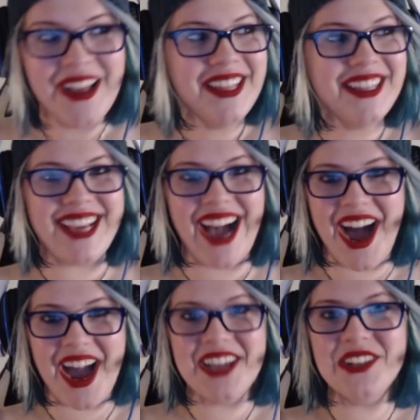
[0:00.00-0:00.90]
Like,
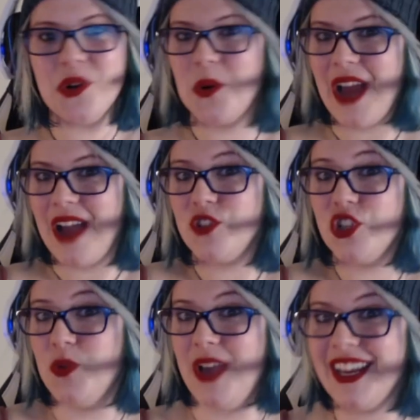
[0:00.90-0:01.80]
I don't have to
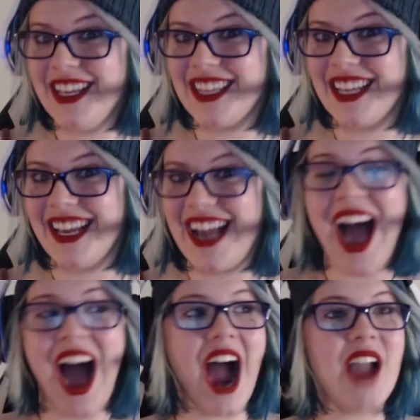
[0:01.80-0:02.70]
do anything.
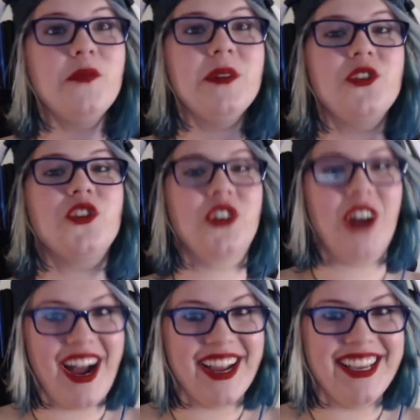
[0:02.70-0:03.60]
I've been
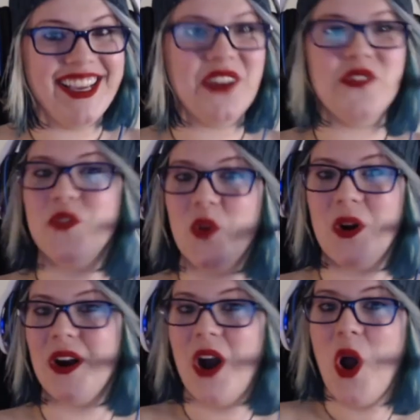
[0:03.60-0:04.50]
trying
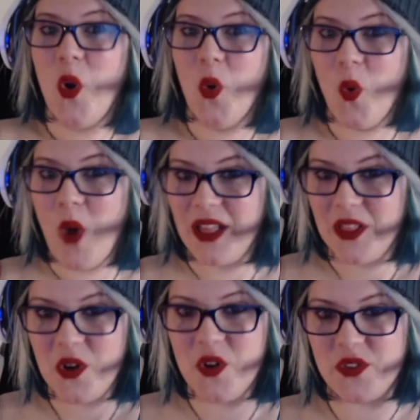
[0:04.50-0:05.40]
for well
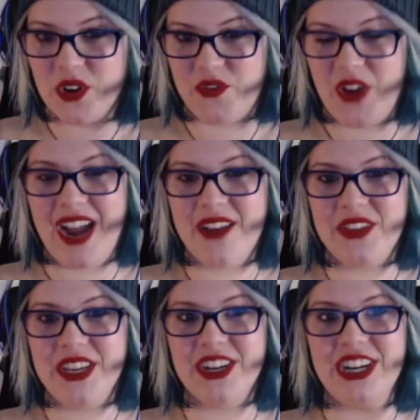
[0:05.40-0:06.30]
over 5
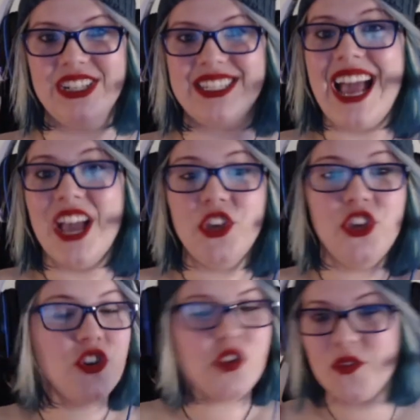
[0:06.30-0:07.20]
years.
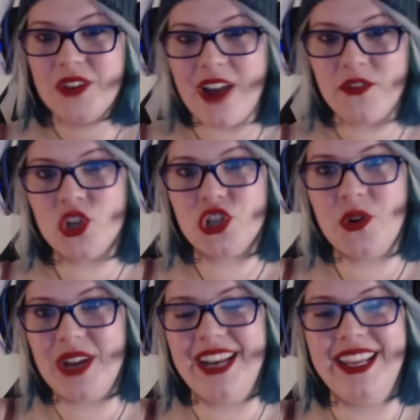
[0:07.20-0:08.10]
You've never
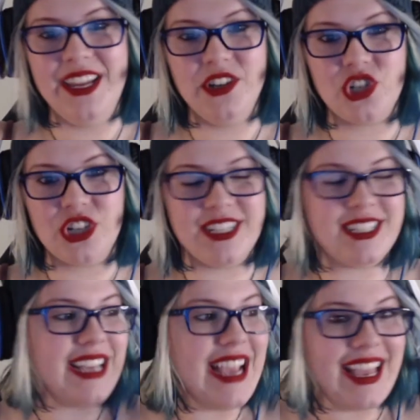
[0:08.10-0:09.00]
shown any
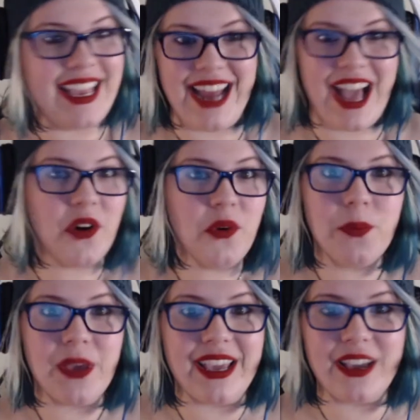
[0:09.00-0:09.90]
interest in
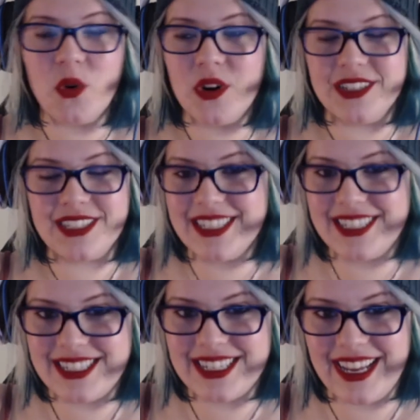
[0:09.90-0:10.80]
helping or
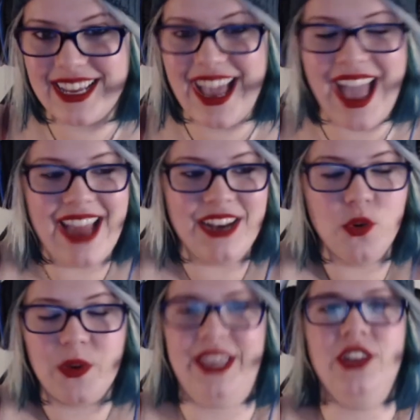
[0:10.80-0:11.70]
assisting. And you
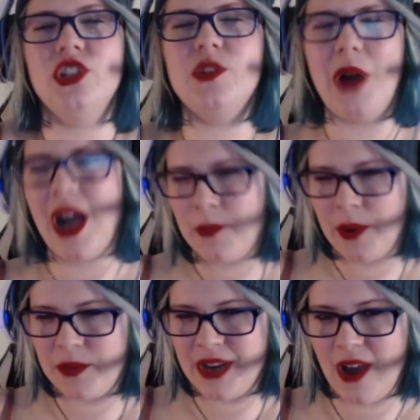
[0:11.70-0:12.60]
can't just pop
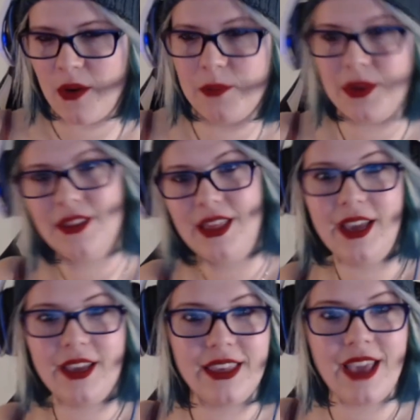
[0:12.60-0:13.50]
up now and be
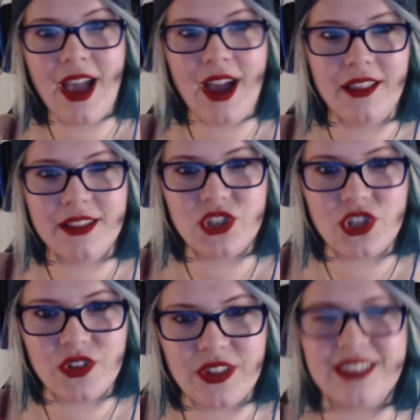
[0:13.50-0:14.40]
like, yeah, let's
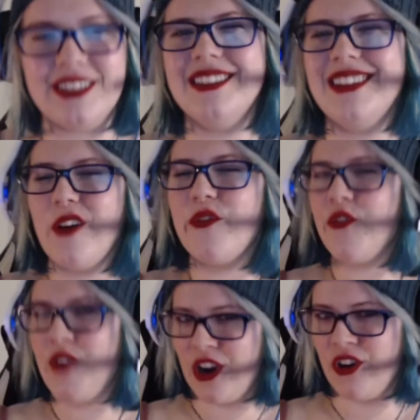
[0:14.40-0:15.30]
do this. That's not
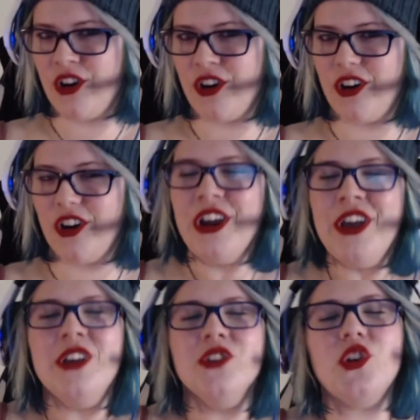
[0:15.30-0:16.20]
fair to her.
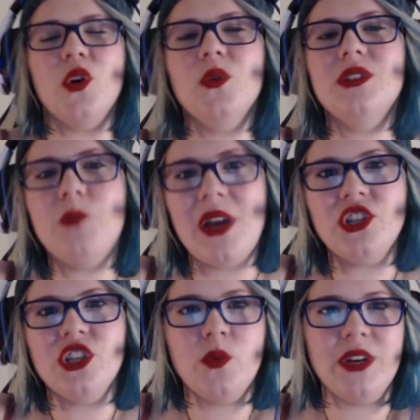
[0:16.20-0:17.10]
So
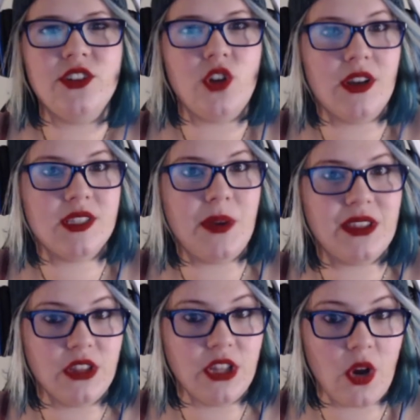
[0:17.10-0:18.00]
especially when he talks about
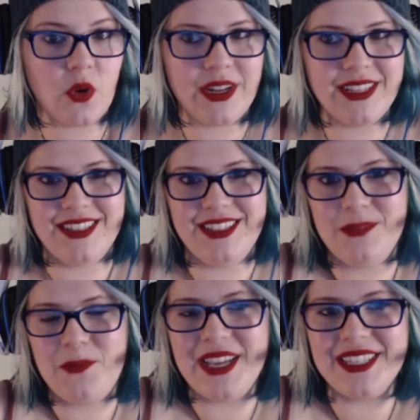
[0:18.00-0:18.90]
the loan, he
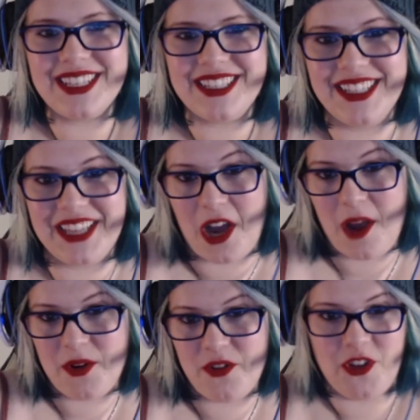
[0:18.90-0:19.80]
basically, like,
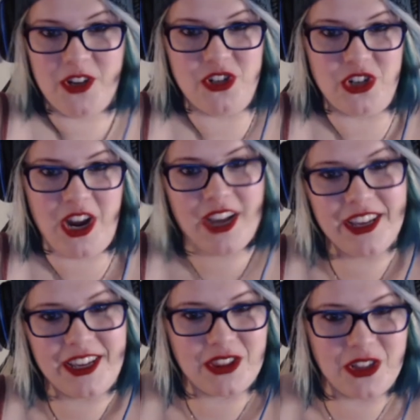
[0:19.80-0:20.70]
I'm an Avenger. I
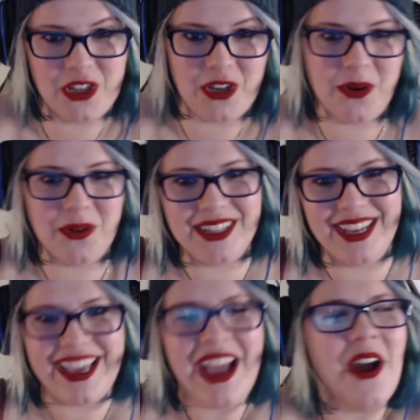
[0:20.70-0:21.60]
could get the loan,
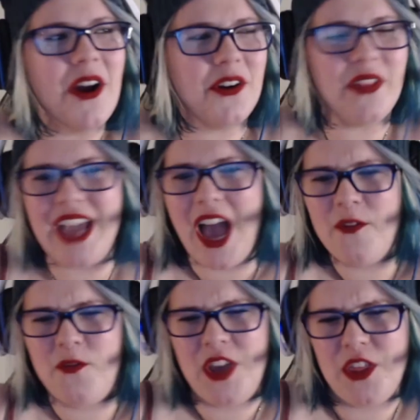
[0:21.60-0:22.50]
like, or like, have
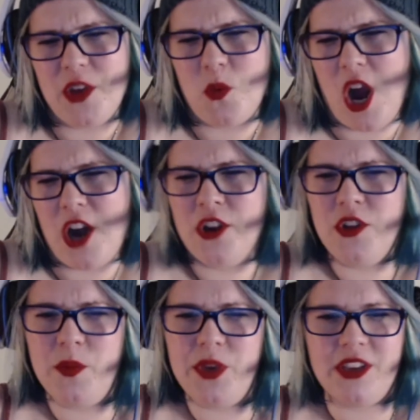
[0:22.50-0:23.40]
faith. Like, why are
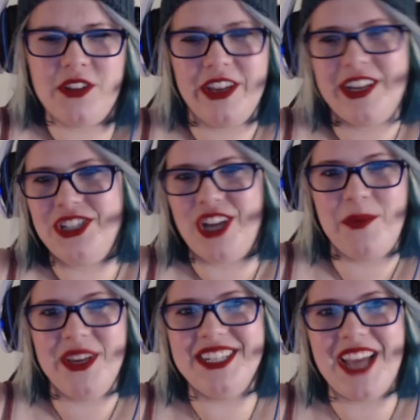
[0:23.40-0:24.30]
you being like a
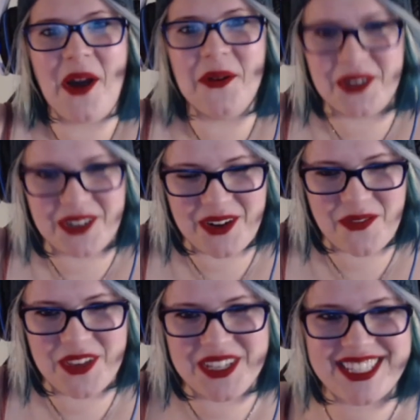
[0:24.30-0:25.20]
Debbie Downer? It
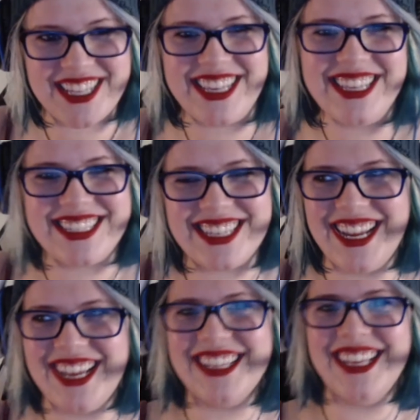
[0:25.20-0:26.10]
feels like he's
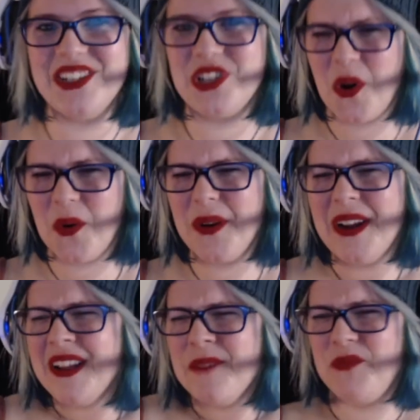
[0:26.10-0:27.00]
saying, like, don't
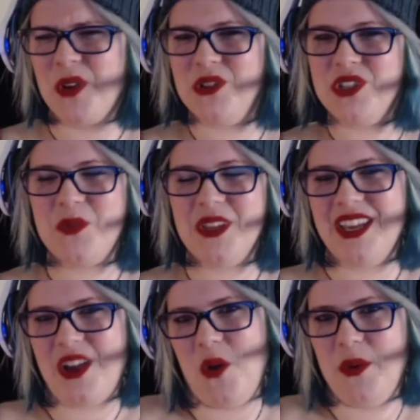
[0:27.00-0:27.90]
just be
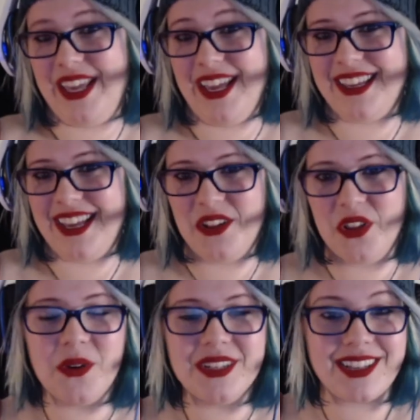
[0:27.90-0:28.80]
like, oh, we can't get a
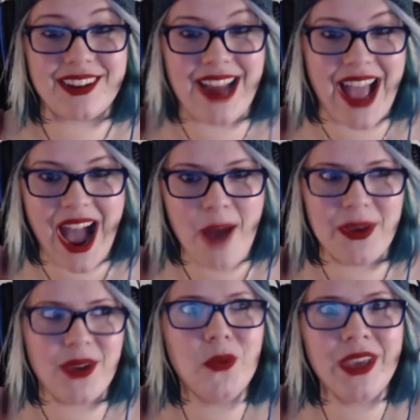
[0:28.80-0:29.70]
loan, it's not gonna
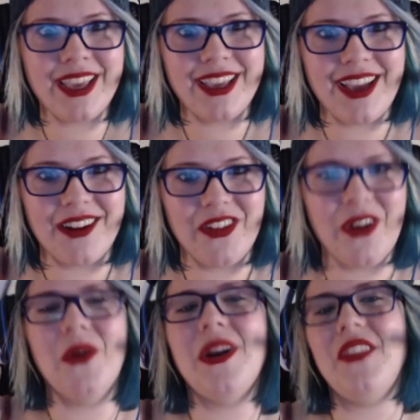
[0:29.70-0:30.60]
happen. We can get a
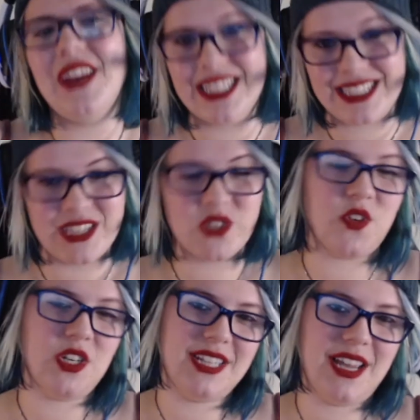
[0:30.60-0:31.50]
loan. And then he sees
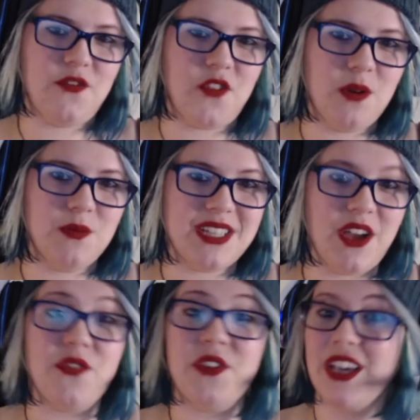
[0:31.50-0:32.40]
firsthand for
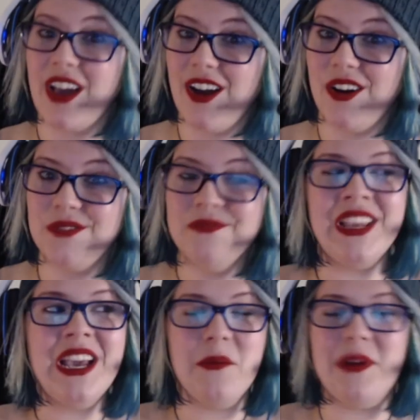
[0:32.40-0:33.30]
himself, like, oh,
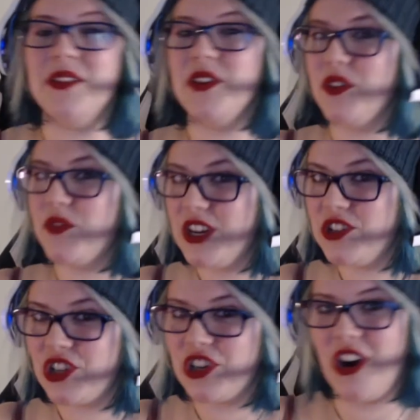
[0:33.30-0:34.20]
my little
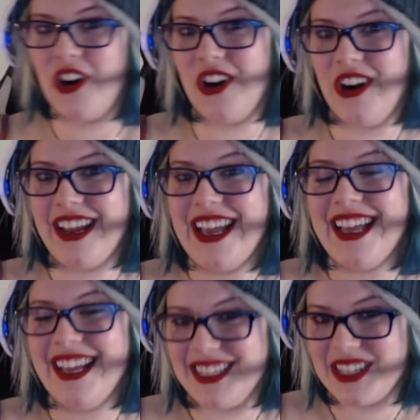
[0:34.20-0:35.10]
Avenger card
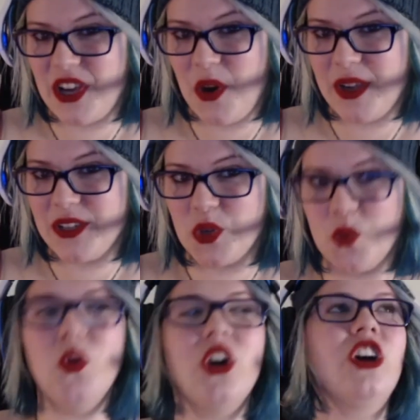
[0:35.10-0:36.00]
isn't going to
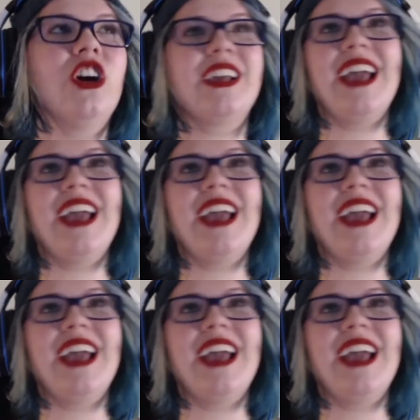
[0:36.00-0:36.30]
work